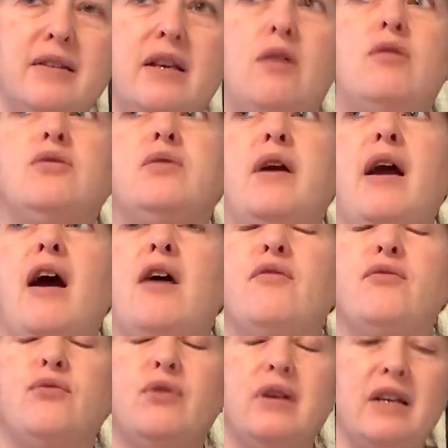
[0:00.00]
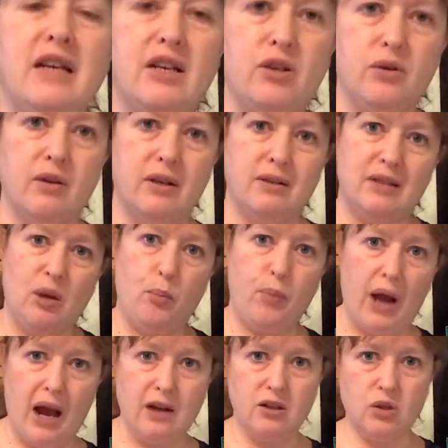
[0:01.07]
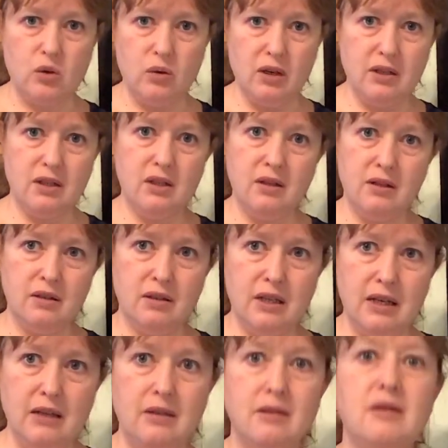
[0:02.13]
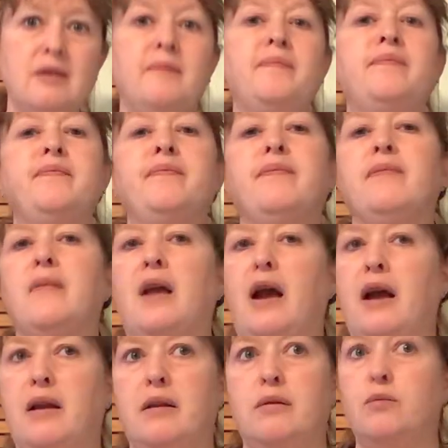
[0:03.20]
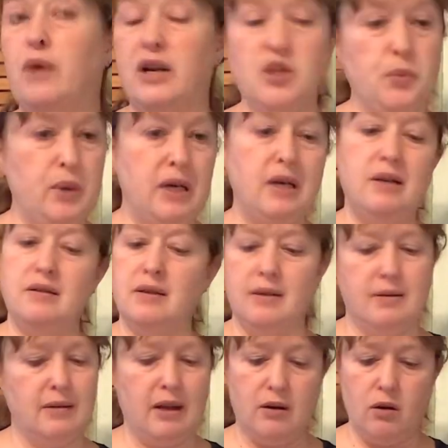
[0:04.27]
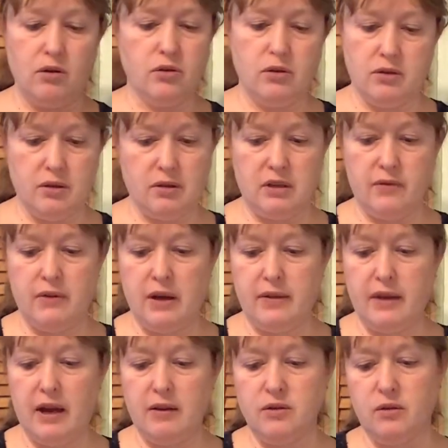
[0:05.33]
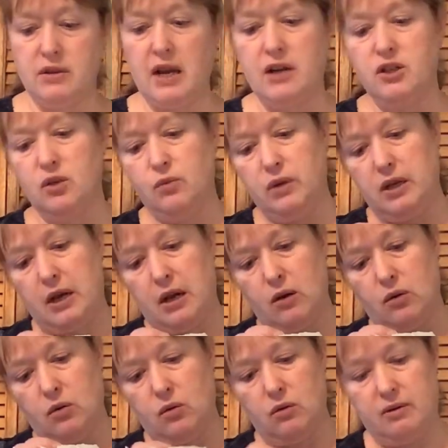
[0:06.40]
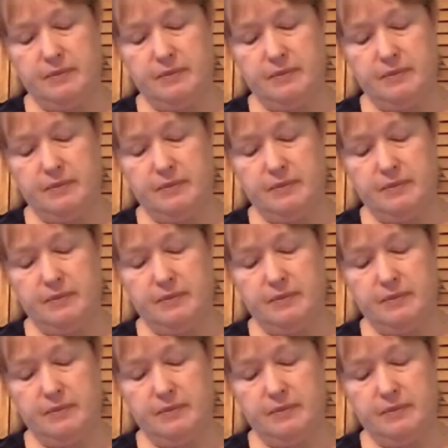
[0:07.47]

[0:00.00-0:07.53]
They also have really interesting backstories to the seeds and recipes and all sorts of stuff like that. So it's actually really kind of cool.